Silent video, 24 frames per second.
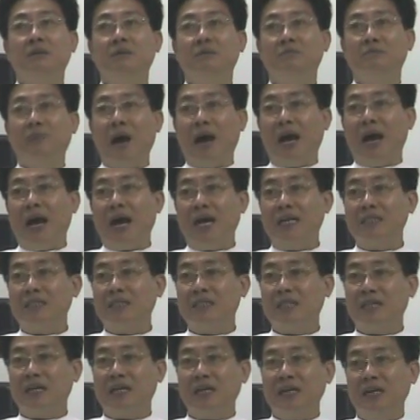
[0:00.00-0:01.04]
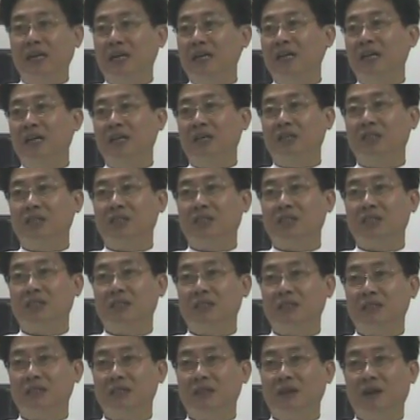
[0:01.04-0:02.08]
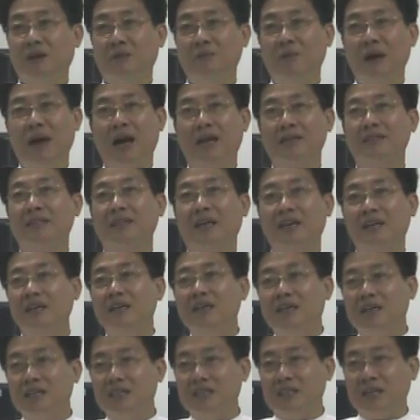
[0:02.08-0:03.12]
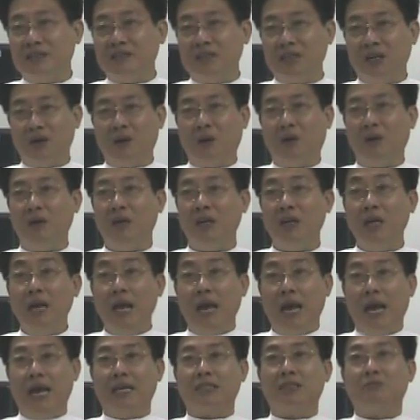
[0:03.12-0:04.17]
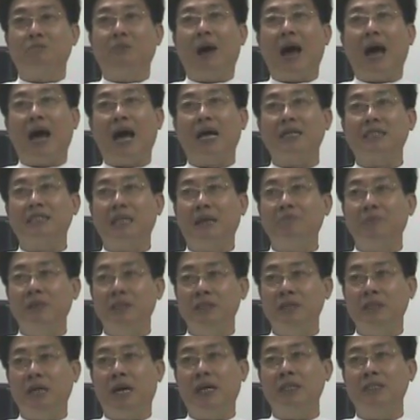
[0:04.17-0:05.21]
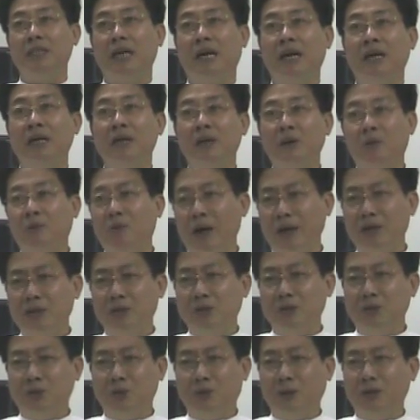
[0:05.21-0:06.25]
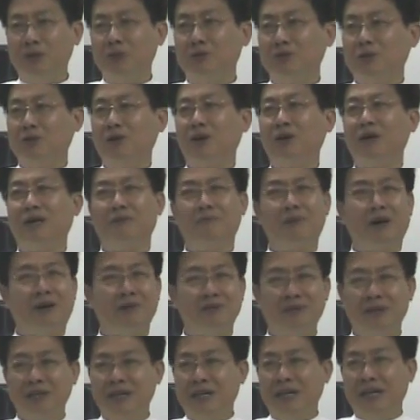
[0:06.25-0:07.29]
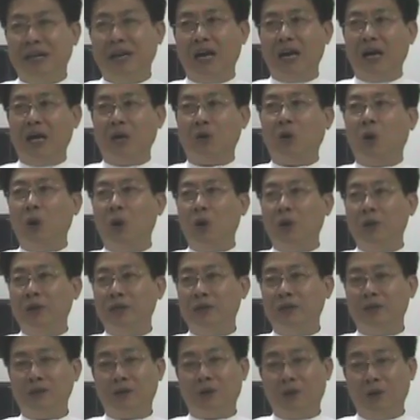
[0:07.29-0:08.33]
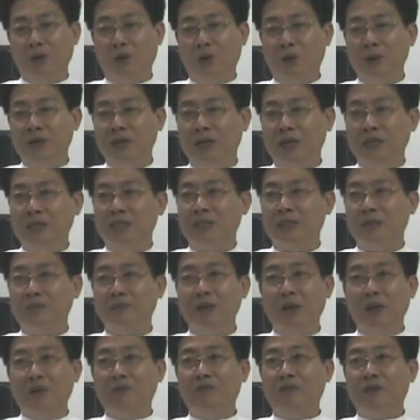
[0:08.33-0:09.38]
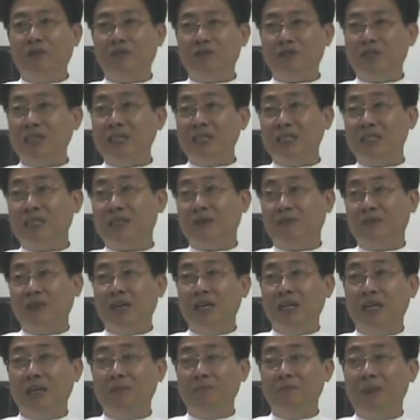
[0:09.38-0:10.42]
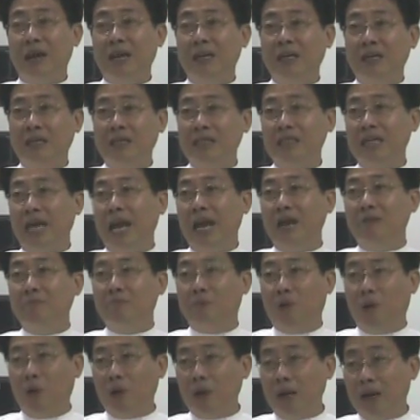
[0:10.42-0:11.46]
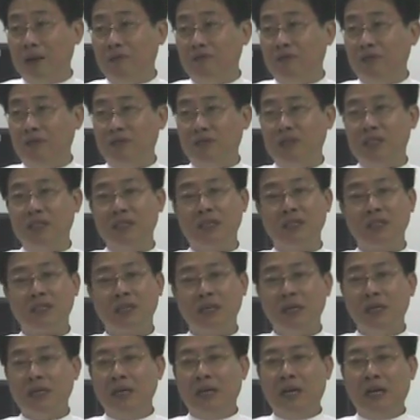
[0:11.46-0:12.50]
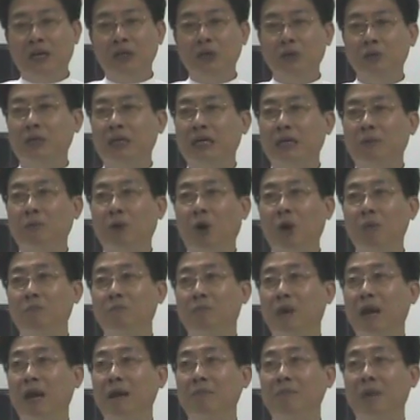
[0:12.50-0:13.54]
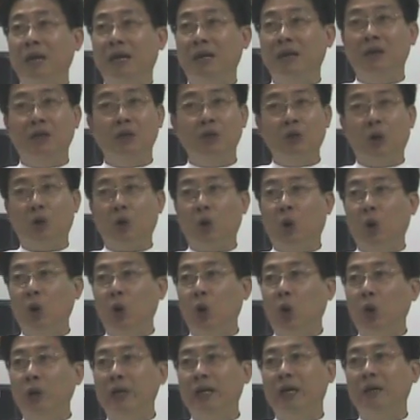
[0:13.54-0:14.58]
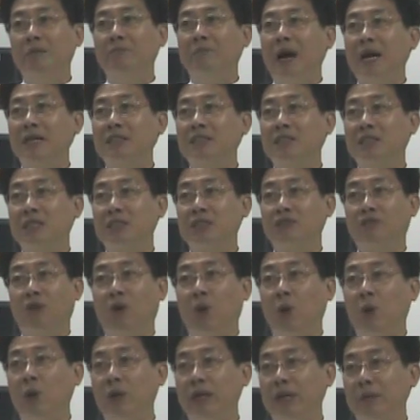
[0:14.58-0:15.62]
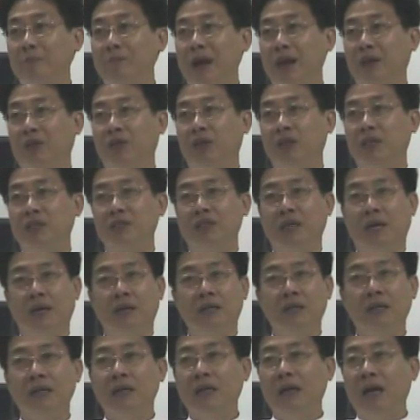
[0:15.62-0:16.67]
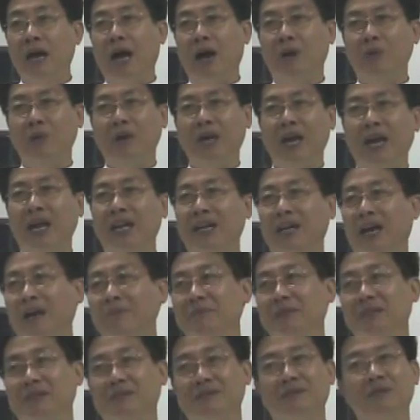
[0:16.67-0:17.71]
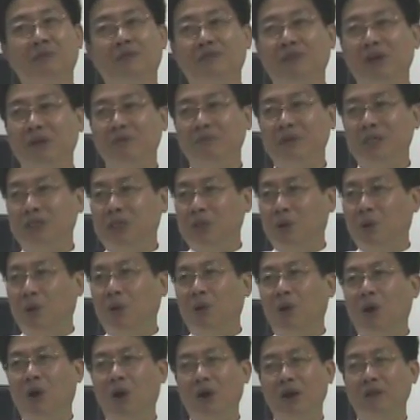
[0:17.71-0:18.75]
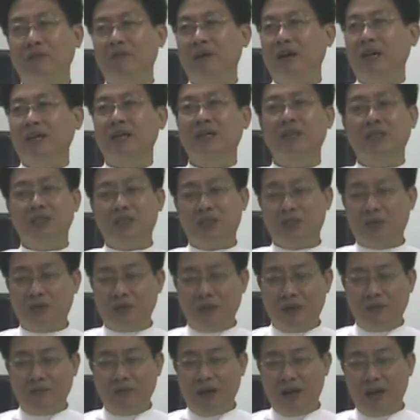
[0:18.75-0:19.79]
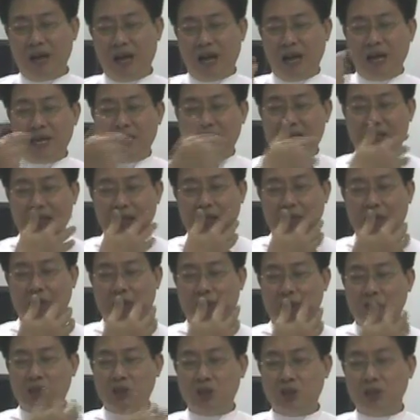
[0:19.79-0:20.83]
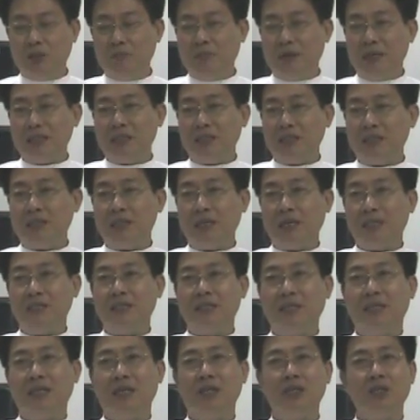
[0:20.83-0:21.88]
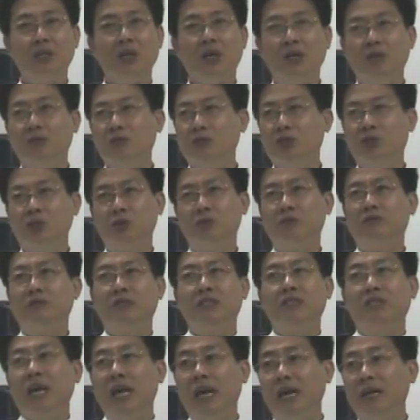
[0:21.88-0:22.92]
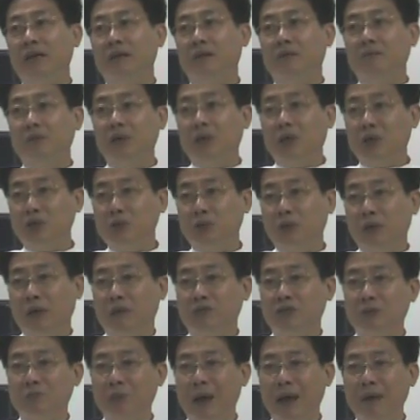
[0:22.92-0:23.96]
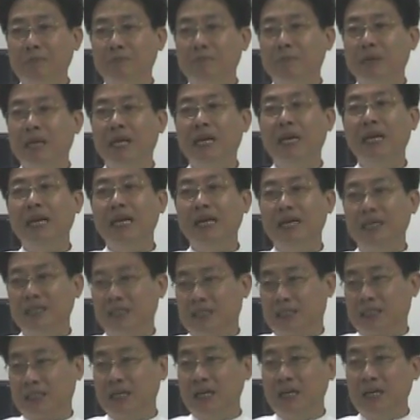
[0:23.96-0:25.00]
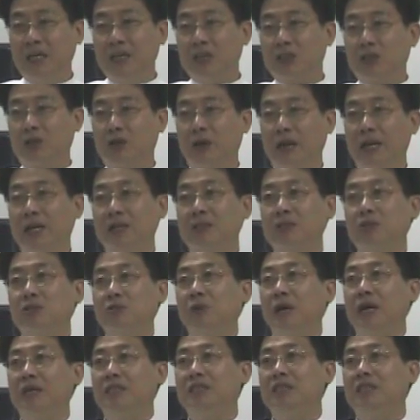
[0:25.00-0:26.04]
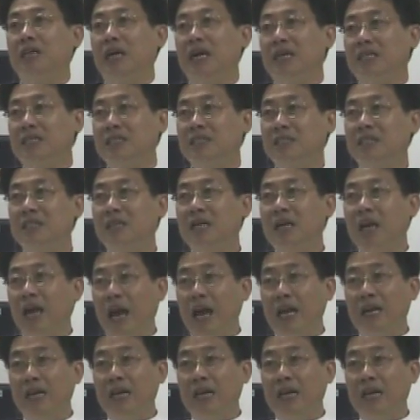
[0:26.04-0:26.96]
Bahasa English, or Bahasa Inggris as they call it, as Bahasa Penjajah. Why do you want to talk about colonialism? 50 years of independence and more than 50 years, you keep on blaming your colonial masters for all the bad things. How can? I mean, we must go on. So the very idea of teaching maths and science in English, we should retain, because we have spent millions trying to adjust, and